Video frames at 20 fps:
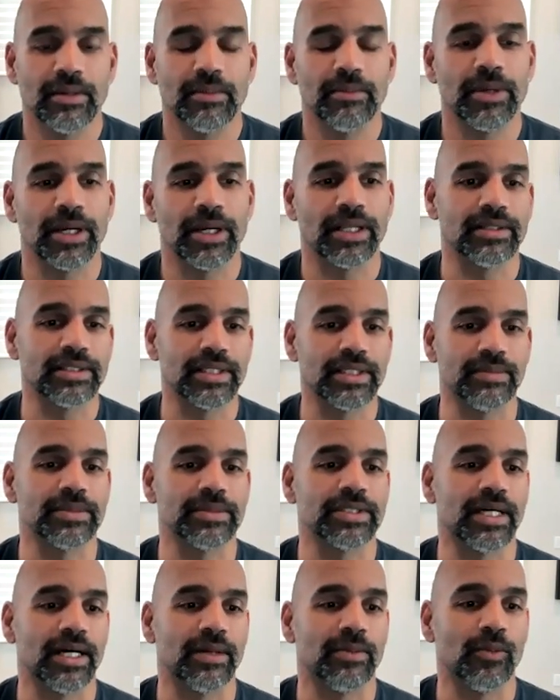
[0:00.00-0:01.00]
But at the same
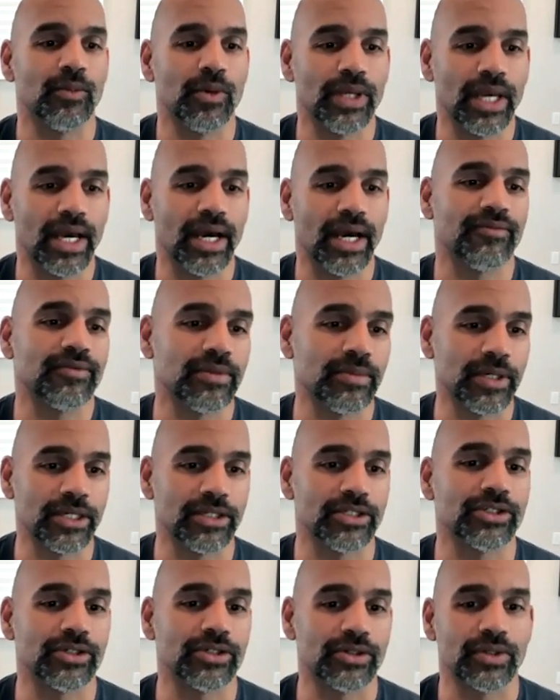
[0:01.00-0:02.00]
time, we have to make
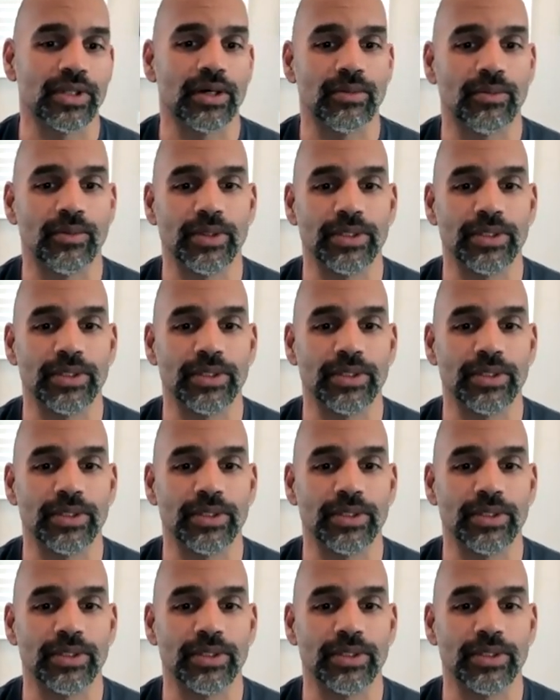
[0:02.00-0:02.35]
sure that